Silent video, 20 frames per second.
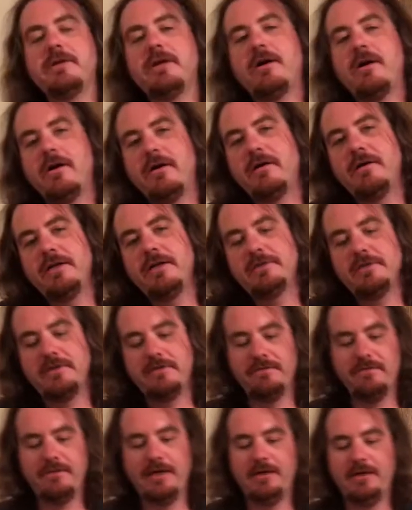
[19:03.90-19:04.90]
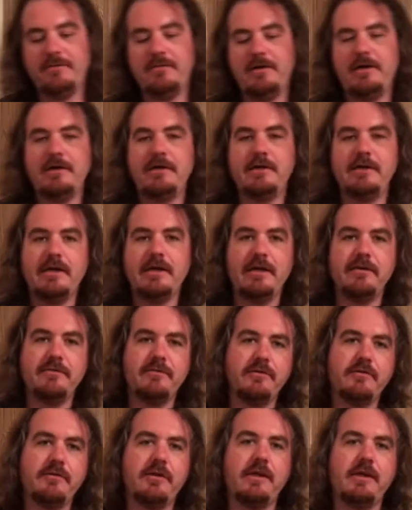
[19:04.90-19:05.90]
Carnage and Venom on the
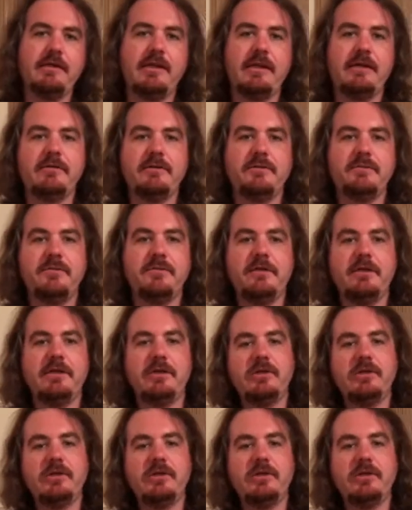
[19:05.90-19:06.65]
cover. Thought that was pretty